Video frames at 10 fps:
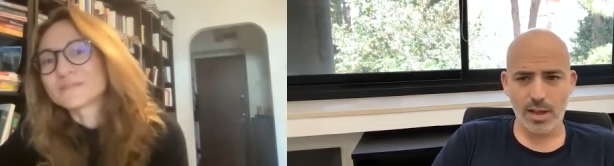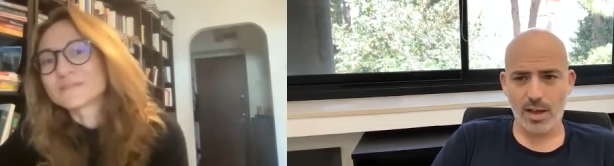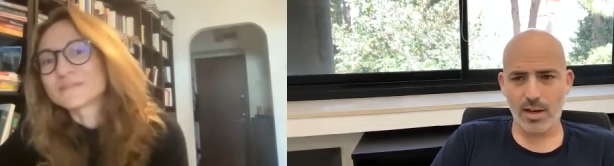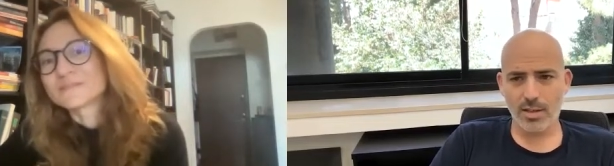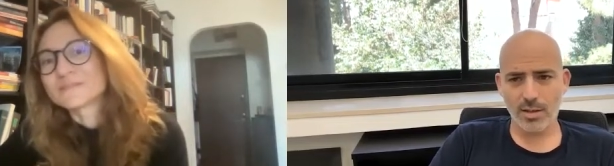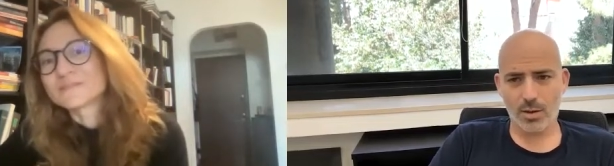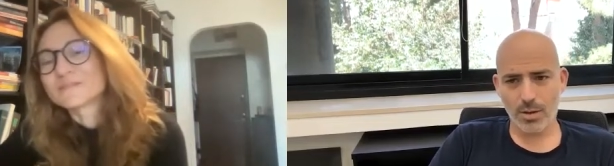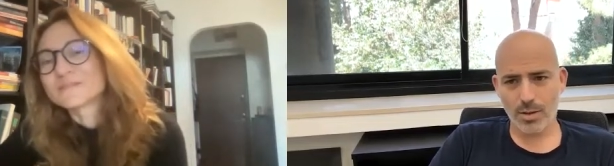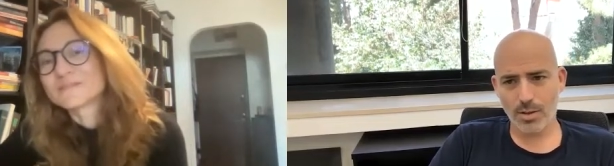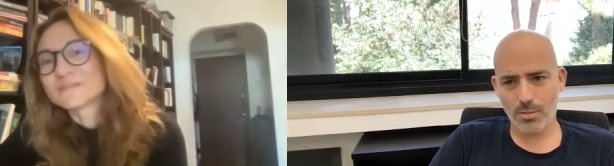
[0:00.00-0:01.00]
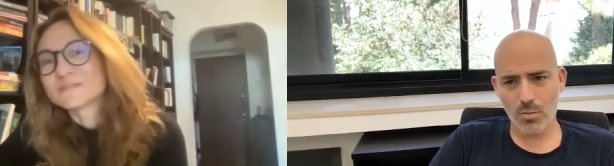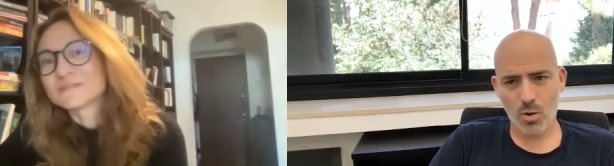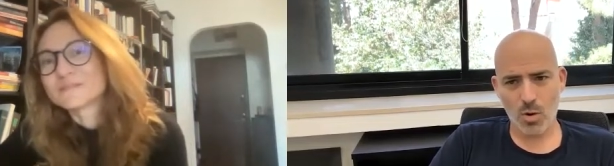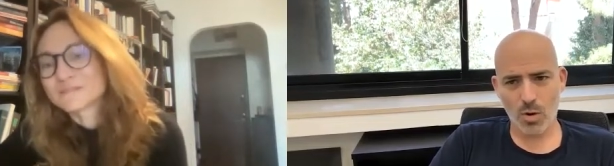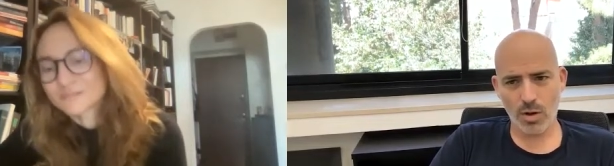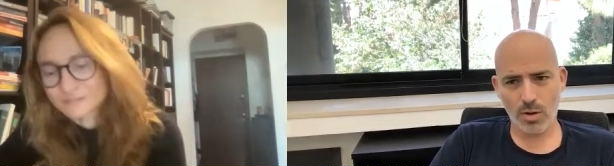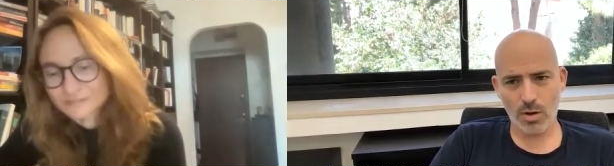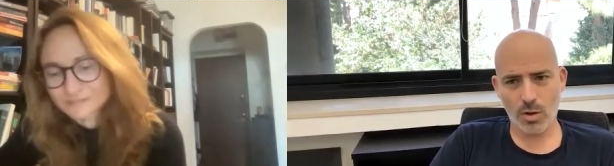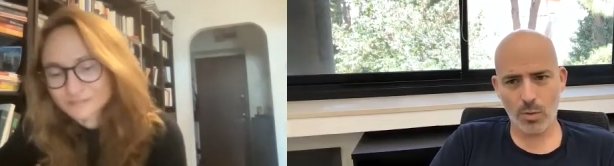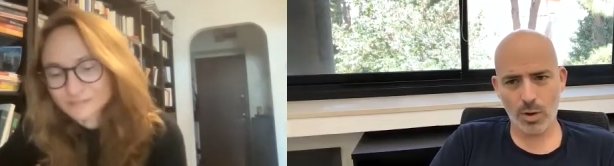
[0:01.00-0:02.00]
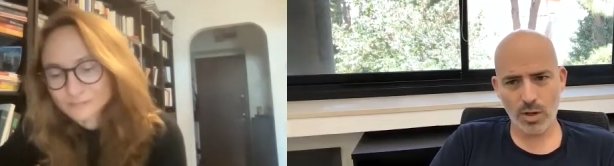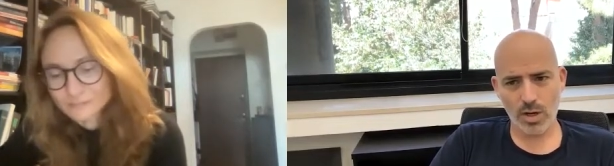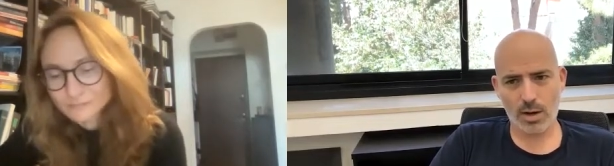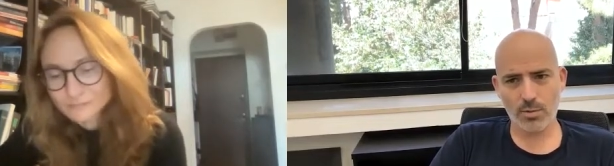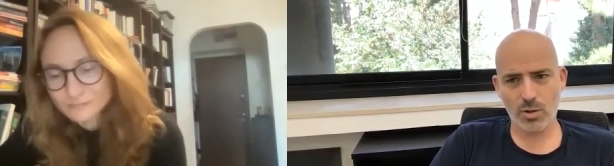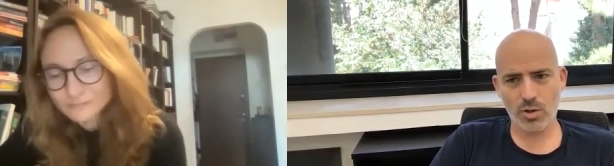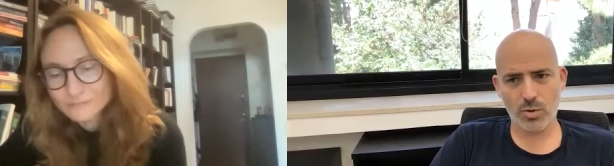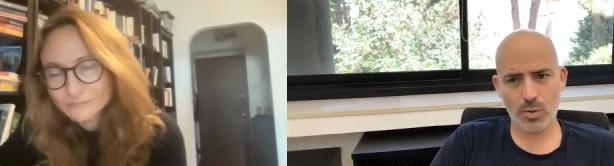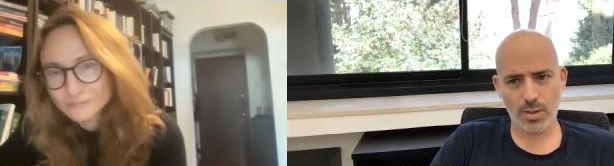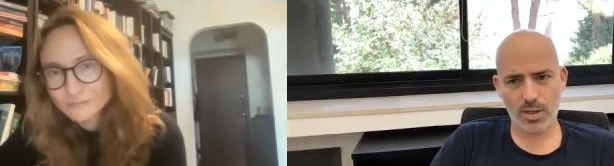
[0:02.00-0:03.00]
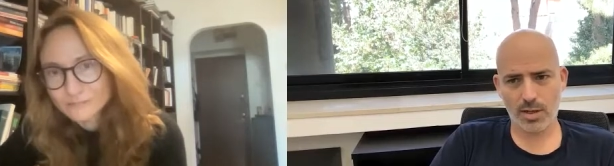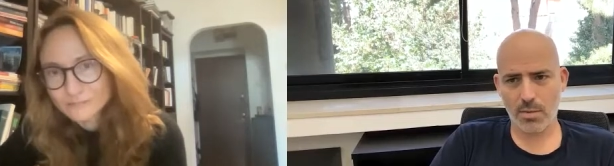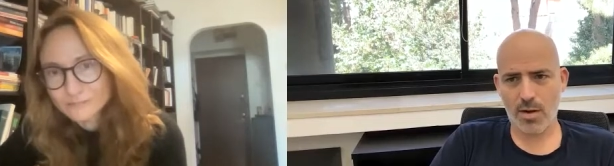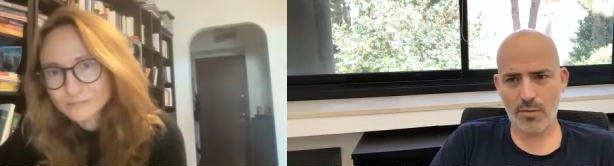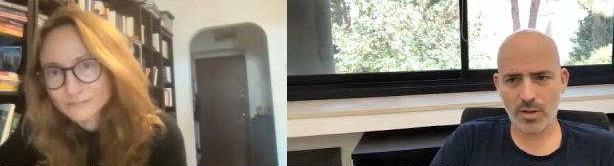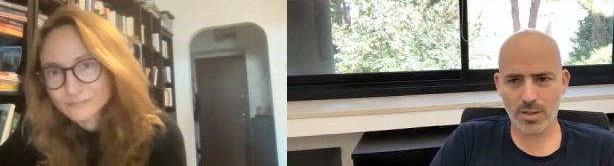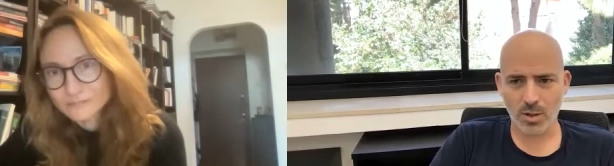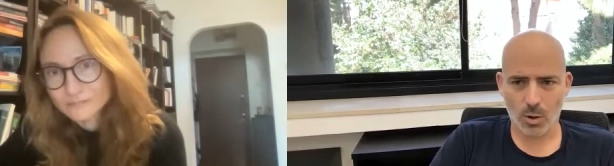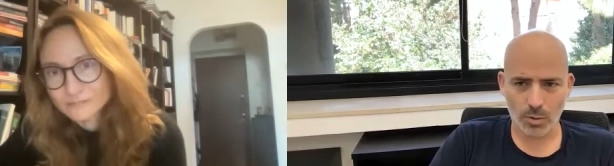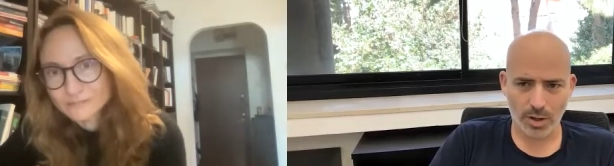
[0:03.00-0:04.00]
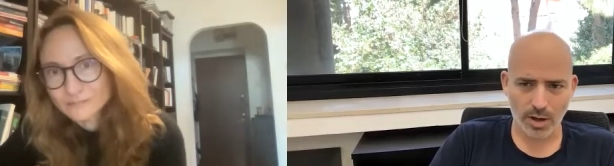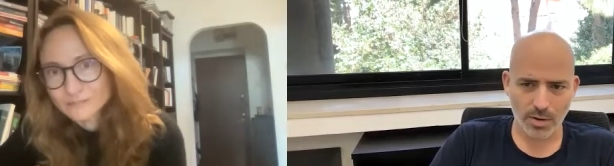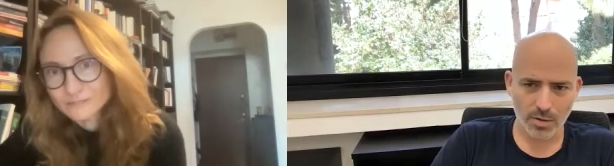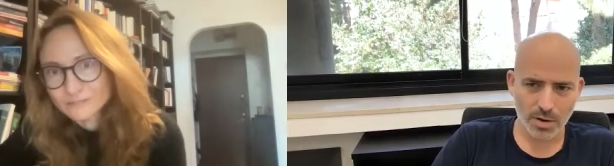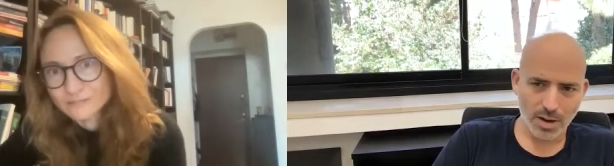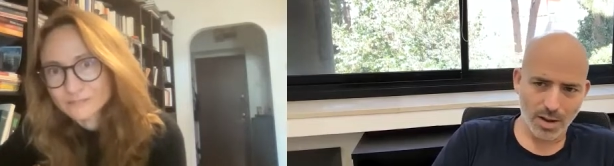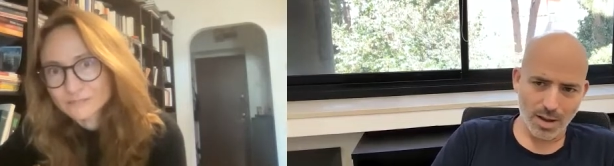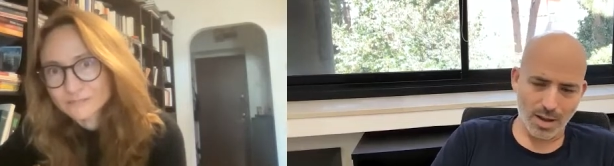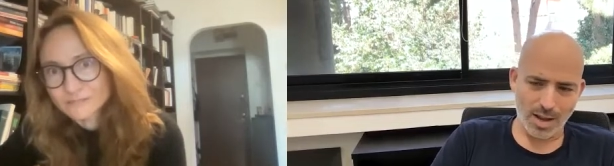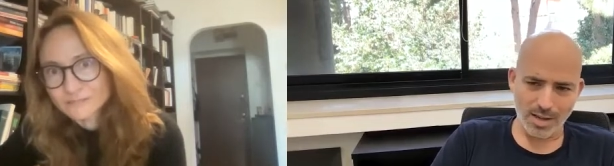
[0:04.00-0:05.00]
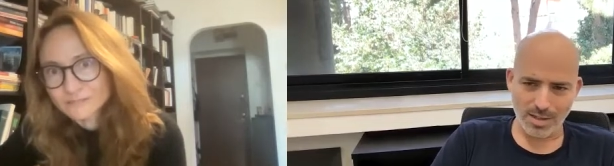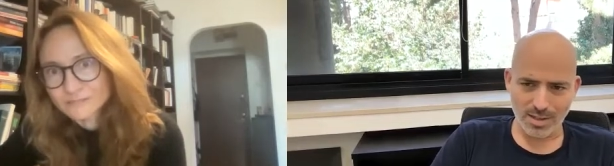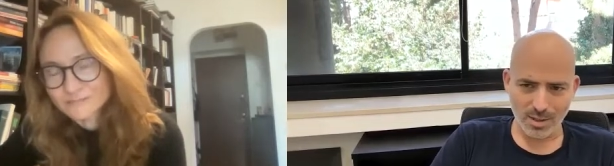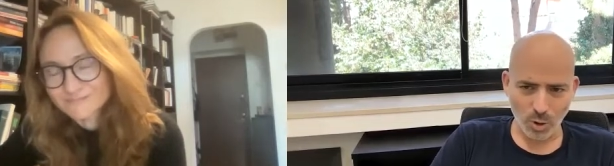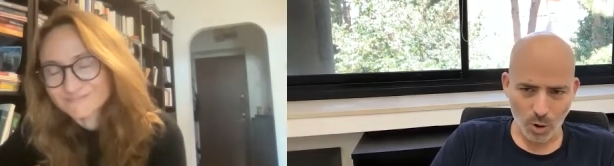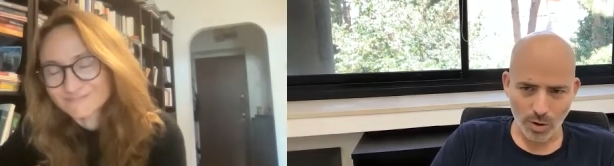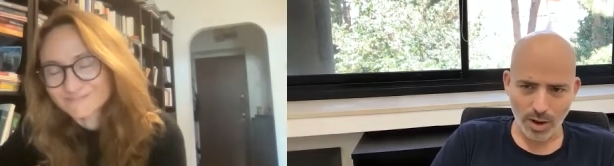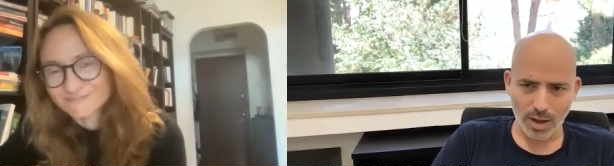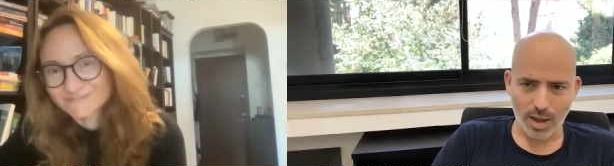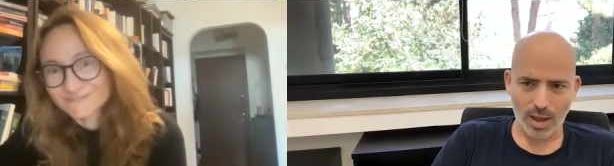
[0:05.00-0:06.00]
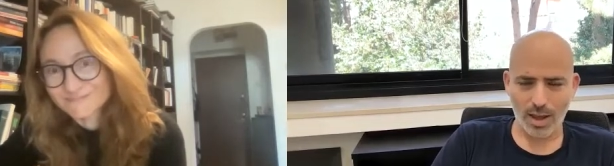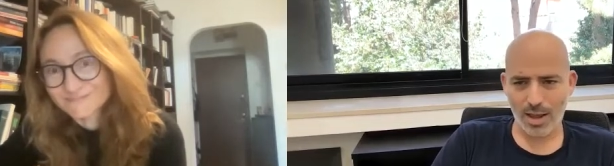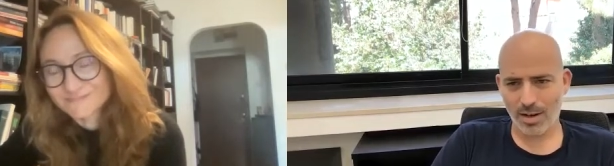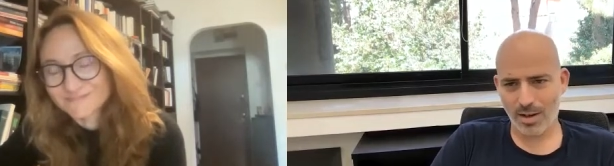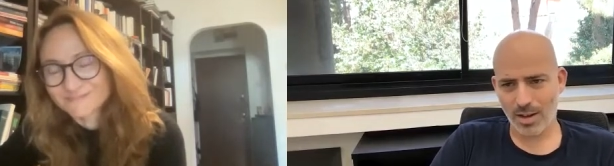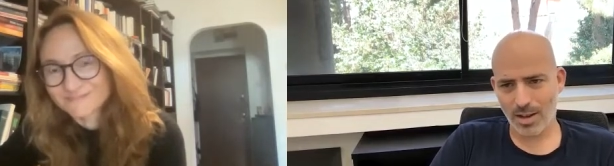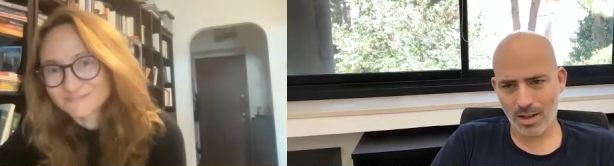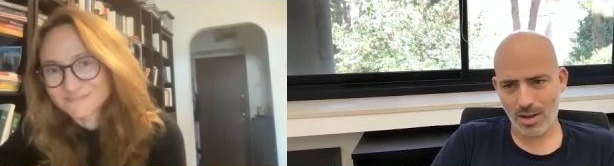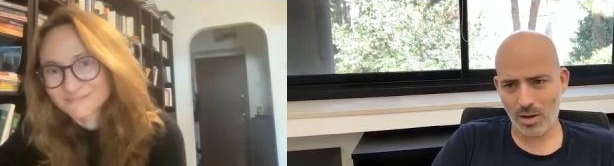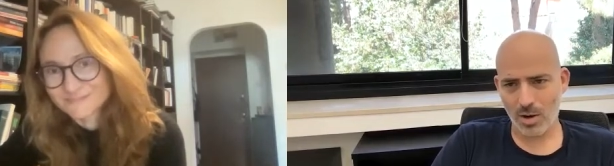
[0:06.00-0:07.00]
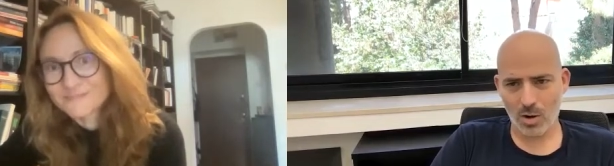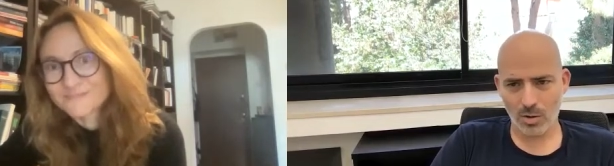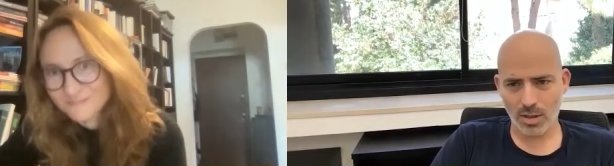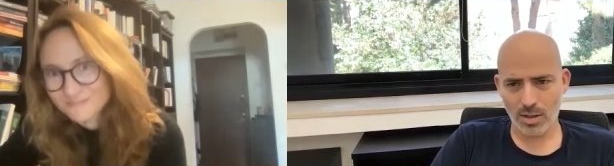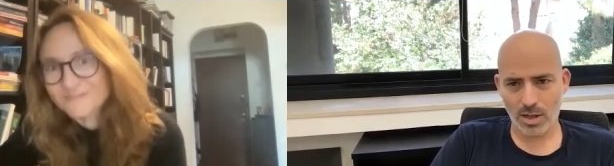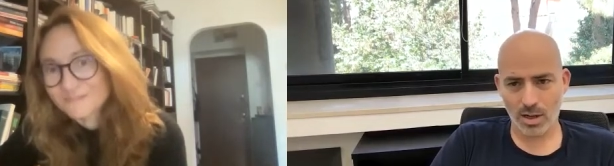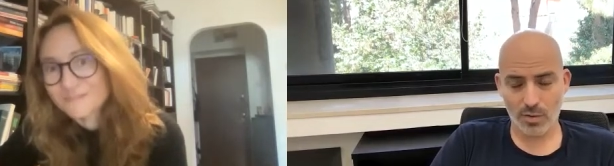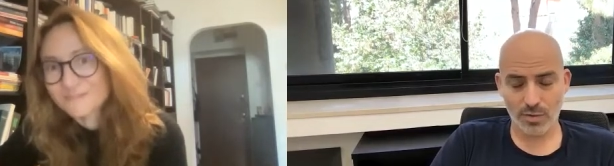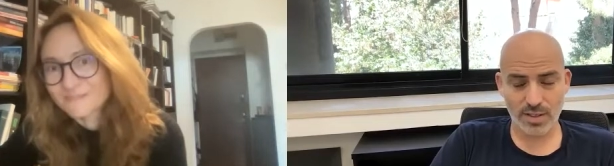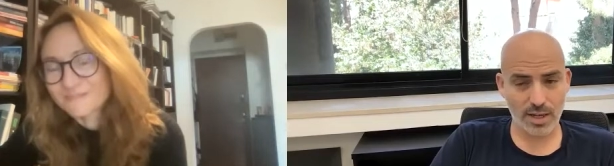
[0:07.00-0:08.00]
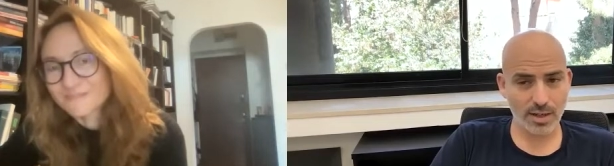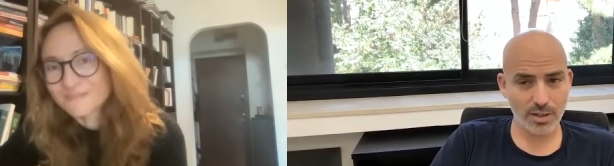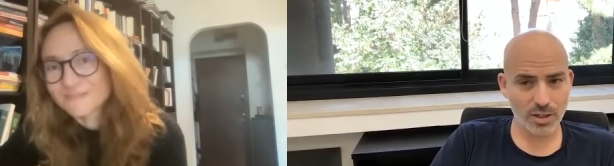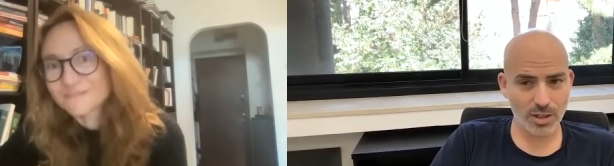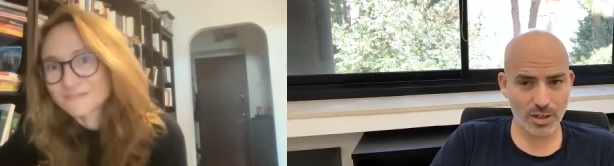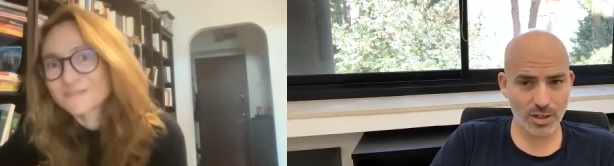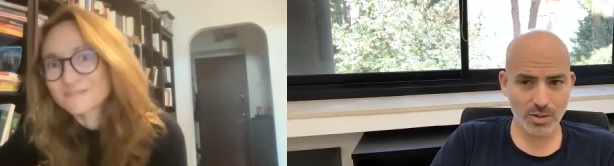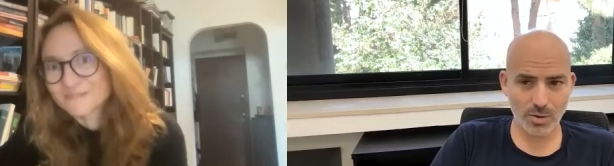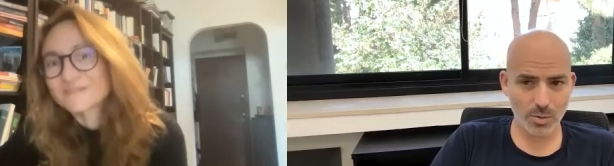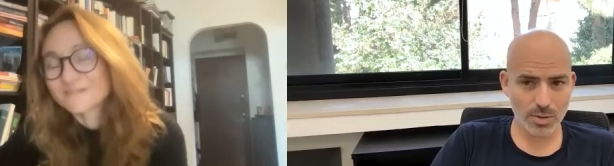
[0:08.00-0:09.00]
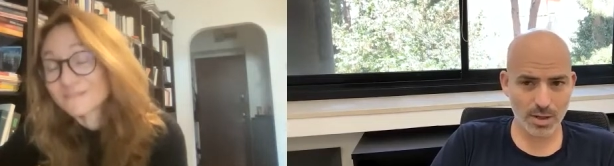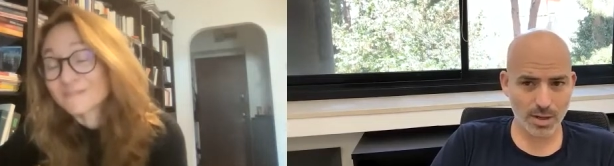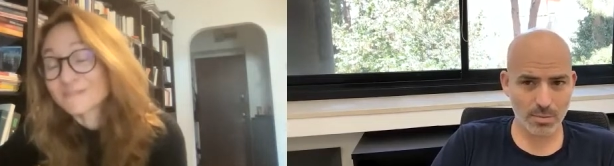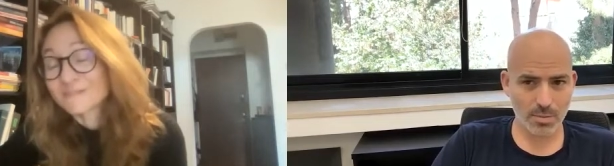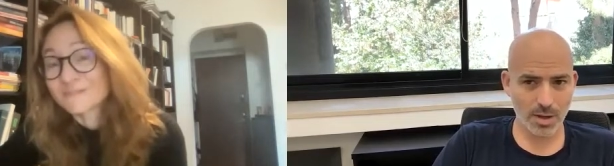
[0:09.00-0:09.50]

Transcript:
Speaker 1: and it's also more, you know, when you come to Jerusalem, every stone here has a story, and uh, you know, there's a lot of tension in Jerusalem